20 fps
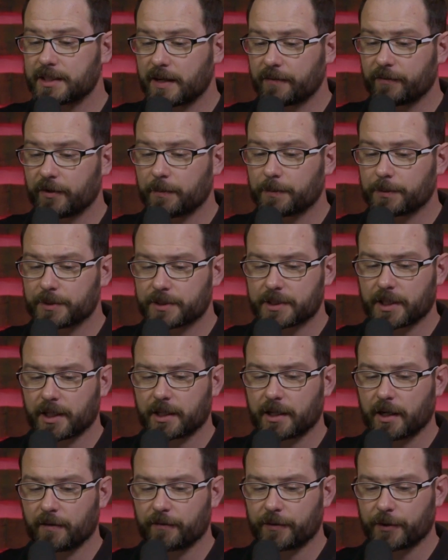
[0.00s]

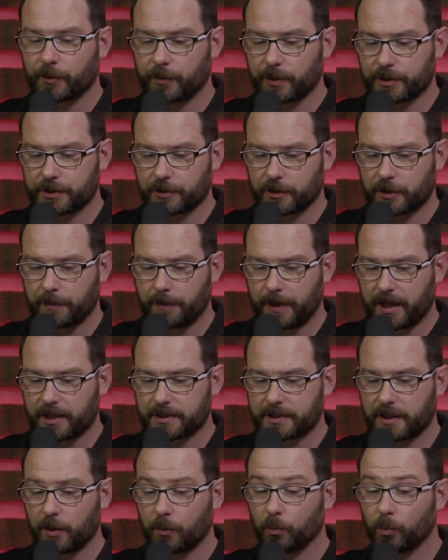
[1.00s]
70% of their original capacity,